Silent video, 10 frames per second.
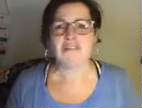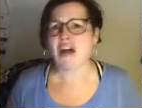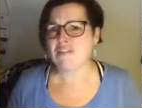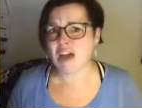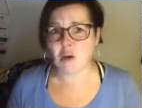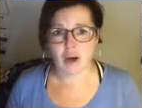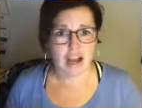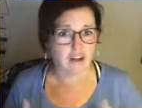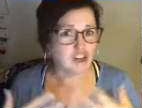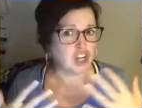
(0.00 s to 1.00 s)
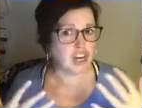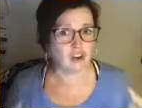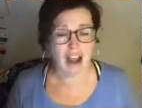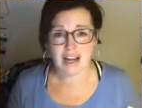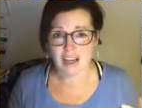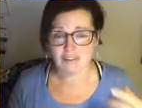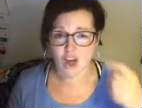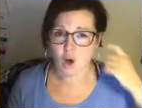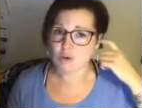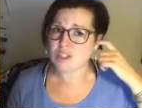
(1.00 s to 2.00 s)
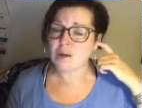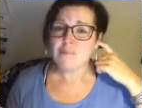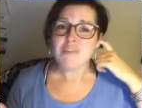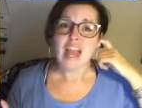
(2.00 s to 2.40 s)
five hour energy or any of those.